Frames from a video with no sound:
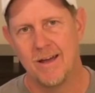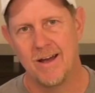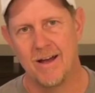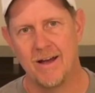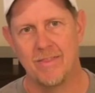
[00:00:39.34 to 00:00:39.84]

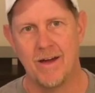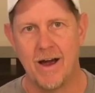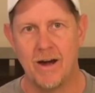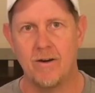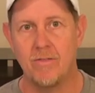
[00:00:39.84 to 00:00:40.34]
The
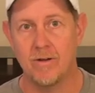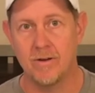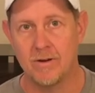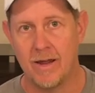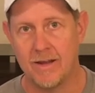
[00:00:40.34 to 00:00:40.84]
higher
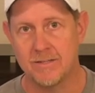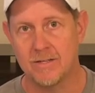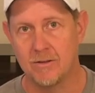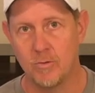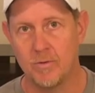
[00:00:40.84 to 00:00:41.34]
the
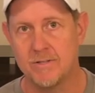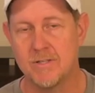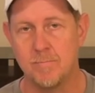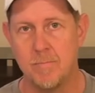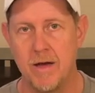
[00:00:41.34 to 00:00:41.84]
ANSI lumens,
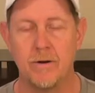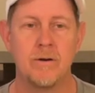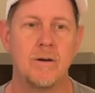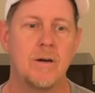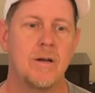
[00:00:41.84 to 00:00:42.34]
the
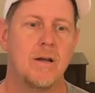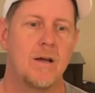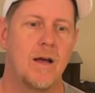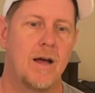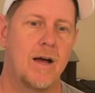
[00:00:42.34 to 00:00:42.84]
better.
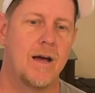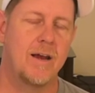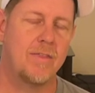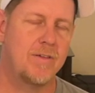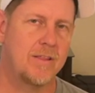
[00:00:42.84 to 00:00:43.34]

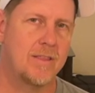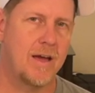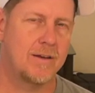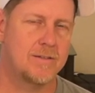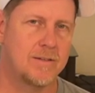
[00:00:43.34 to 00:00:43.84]
And I think
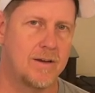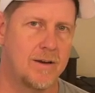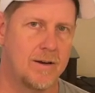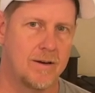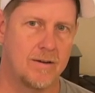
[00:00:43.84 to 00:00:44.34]
that
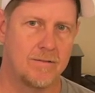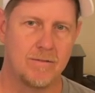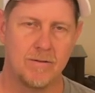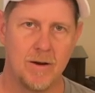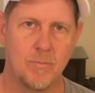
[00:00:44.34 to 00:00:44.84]
the
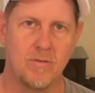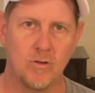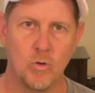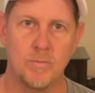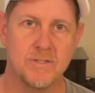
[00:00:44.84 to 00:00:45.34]
number of
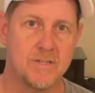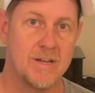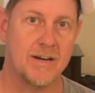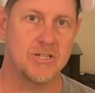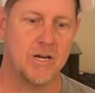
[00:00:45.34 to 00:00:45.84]
lumens is
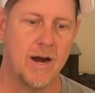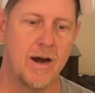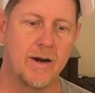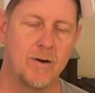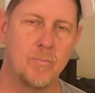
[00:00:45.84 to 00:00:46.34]
actually
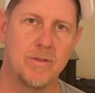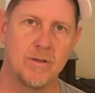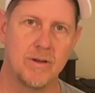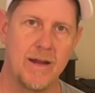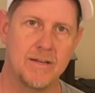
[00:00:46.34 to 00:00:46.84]
higher, but
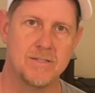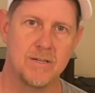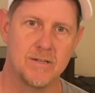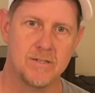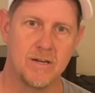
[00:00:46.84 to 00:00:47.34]
the ANSI
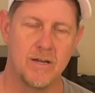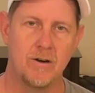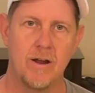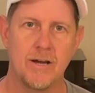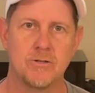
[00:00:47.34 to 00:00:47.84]
is an
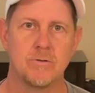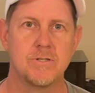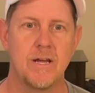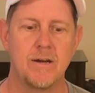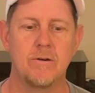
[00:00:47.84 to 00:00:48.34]
international
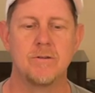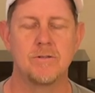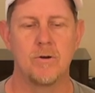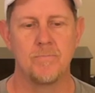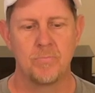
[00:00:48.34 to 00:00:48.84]
standard.
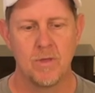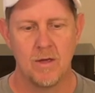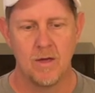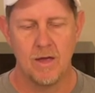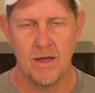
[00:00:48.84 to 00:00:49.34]
So
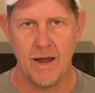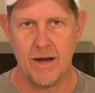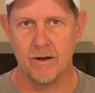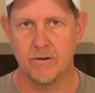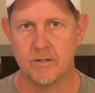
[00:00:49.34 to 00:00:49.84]

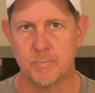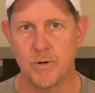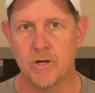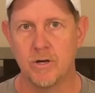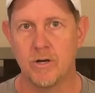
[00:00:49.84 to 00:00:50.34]
800 is
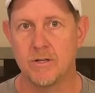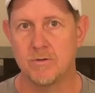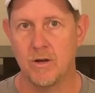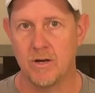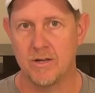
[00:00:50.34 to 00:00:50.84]
pretty good.
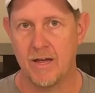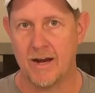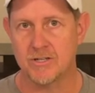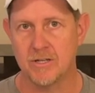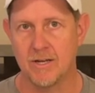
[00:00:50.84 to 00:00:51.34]
It
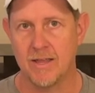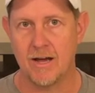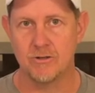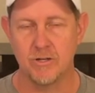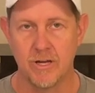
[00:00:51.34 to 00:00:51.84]
actually
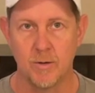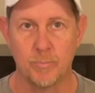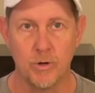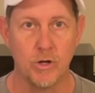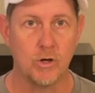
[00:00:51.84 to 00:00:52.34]
allows you to get a
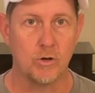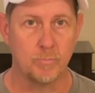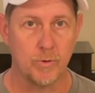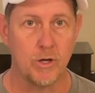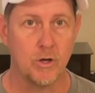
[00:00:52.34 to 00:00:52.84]

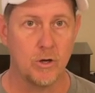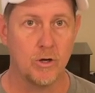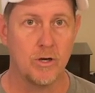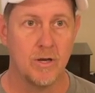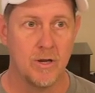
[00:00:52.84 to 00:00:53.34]
pretty
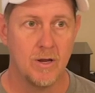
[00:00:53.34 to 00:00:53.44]
good